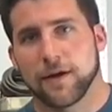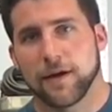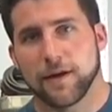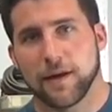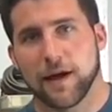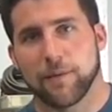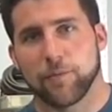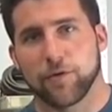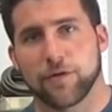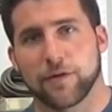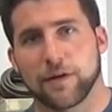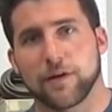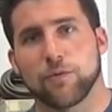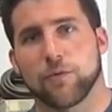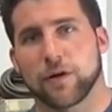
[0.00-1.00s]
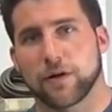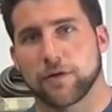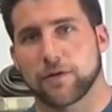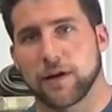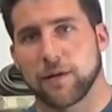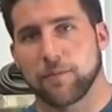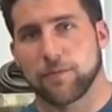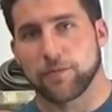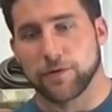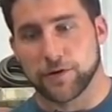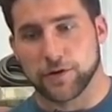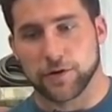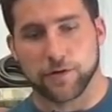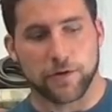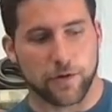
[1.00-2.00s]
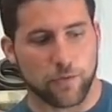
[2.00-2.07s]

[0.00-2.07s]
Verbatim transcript: enamels, then you want your temperature,